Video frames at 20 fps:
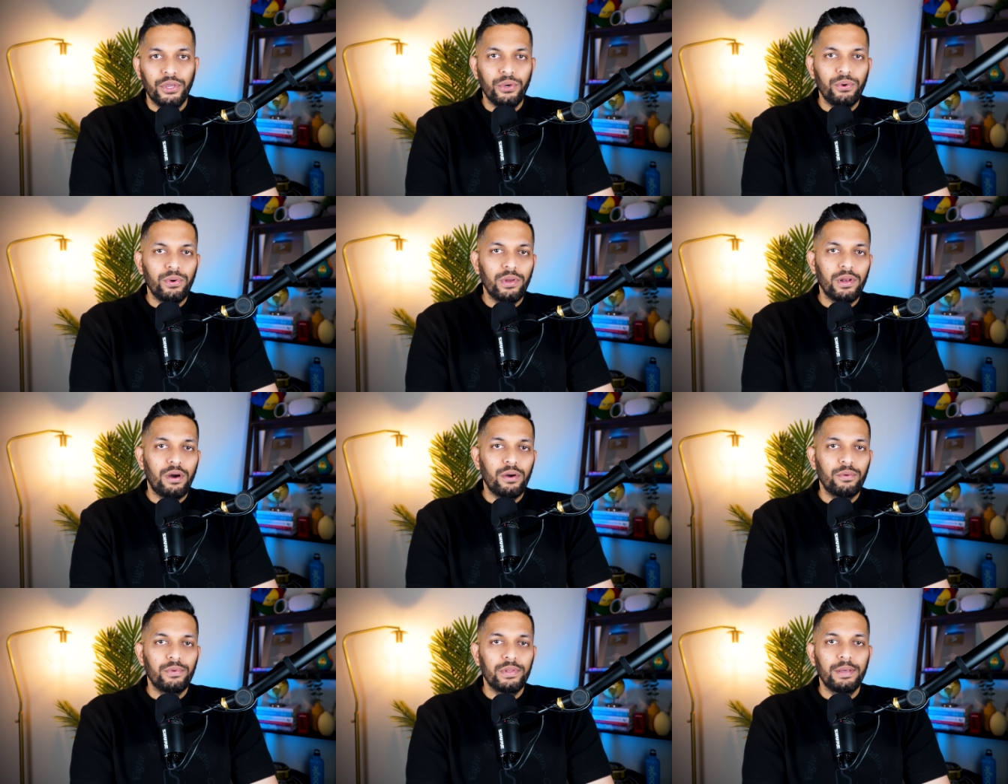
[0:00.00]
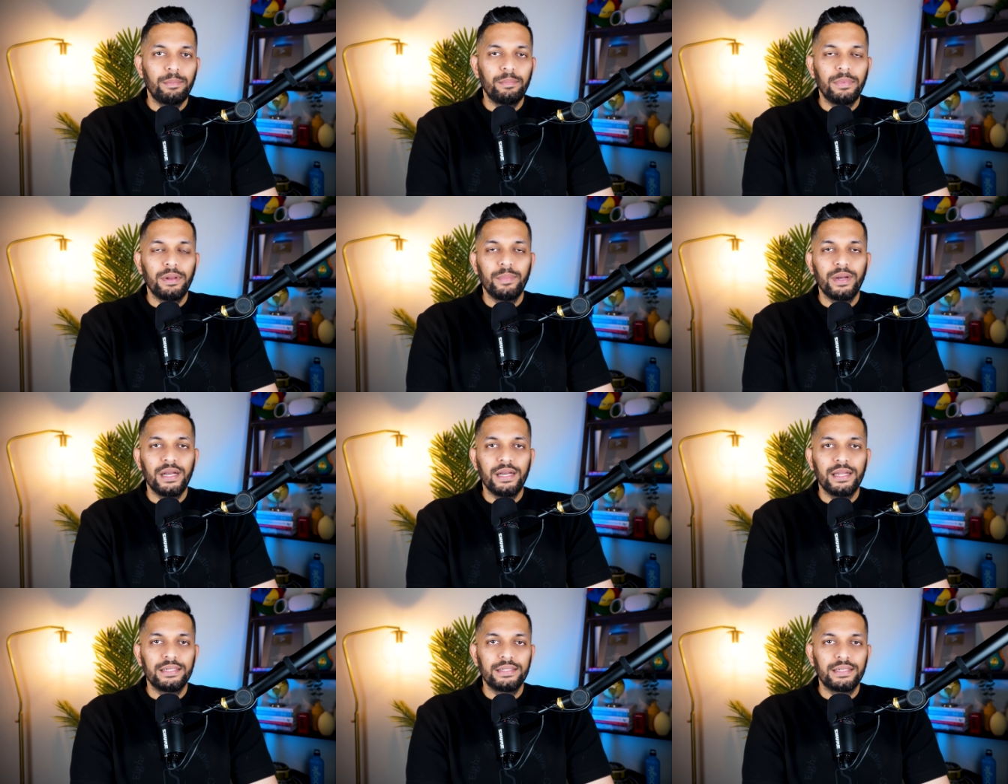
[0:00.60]
Cue along with
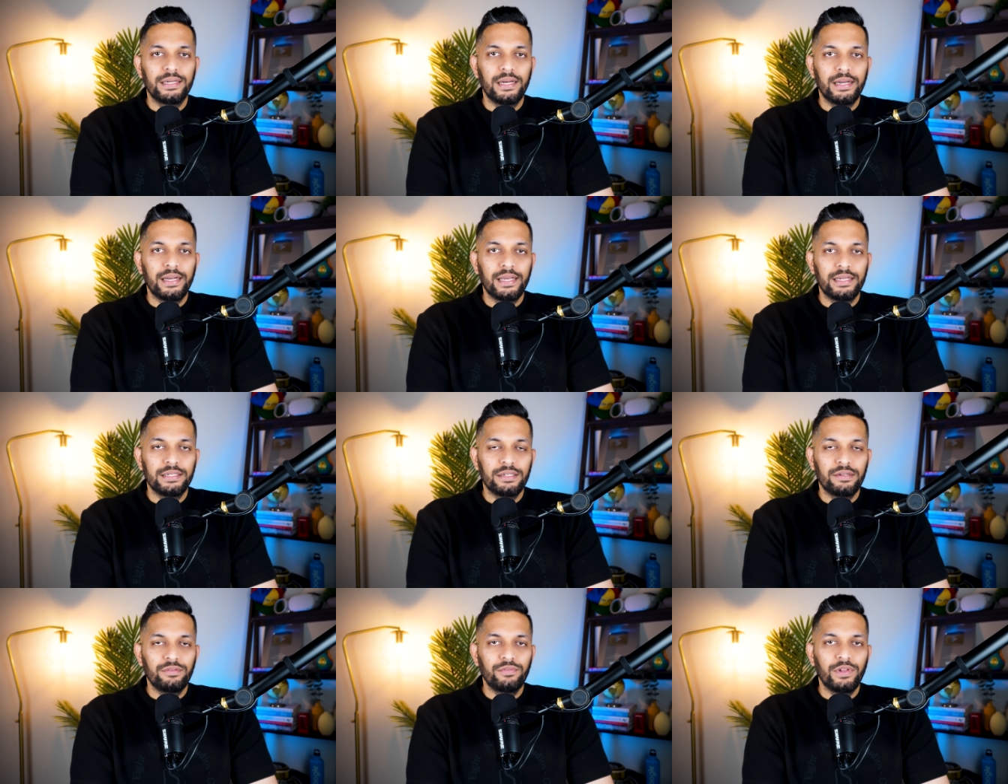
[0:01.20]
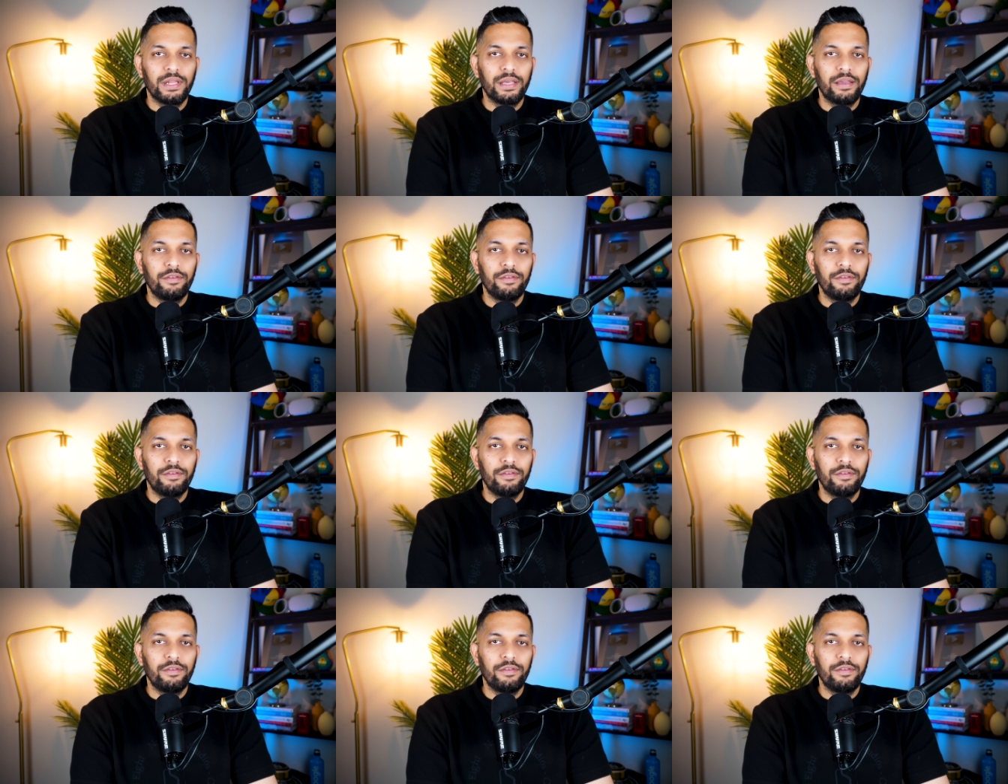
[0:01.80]
implementation intention will